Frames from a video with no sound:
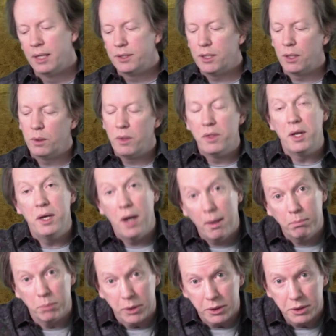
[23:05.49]
So the
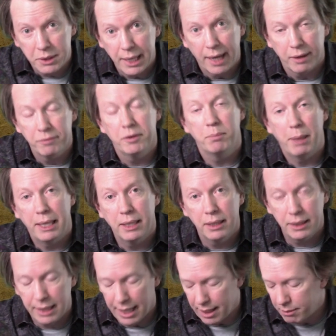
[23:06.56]
numbers, alpha, beta,
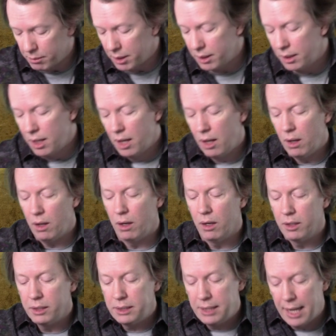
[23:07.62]
and gamma,
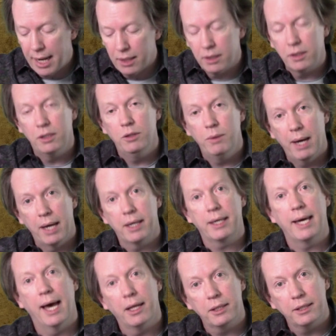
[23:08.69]
are telling you how to
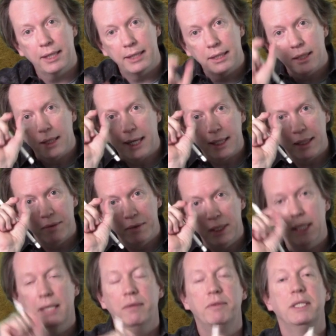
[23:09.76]
calculate the length of an
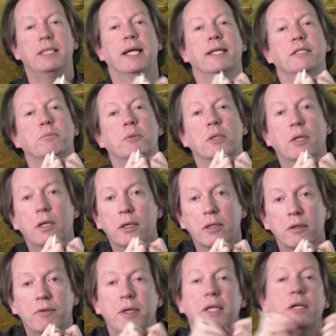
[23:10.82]
infinitesimal
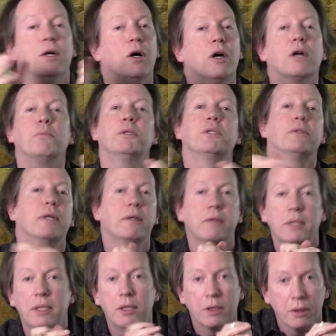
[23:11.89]
curve in an
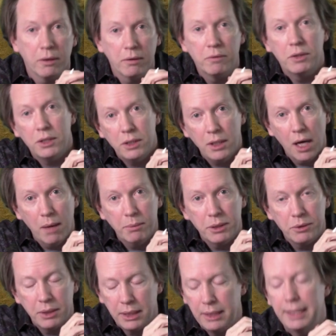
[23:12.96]
arbitrarily curved
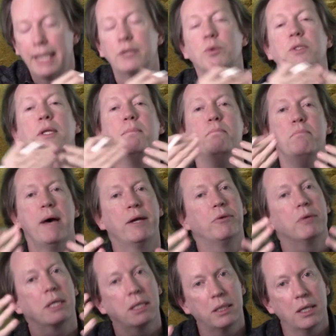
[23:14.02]
geometry. That's what the
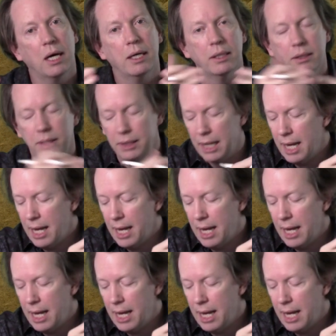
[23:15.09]
metric does.